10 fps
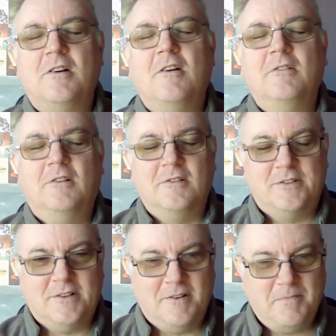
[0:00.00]
a long, long
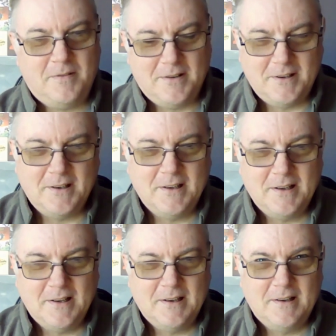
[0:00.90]
time.
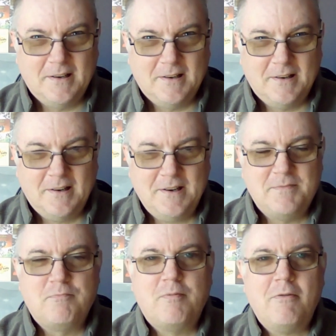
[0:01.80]
It's
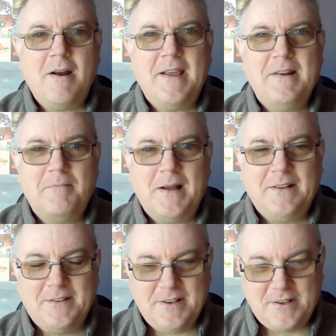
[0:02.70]
Praying
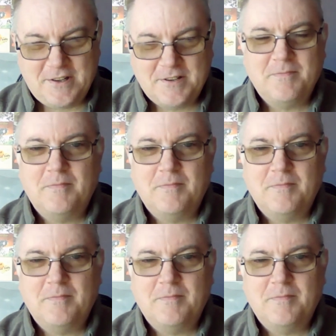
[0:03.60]
Mantis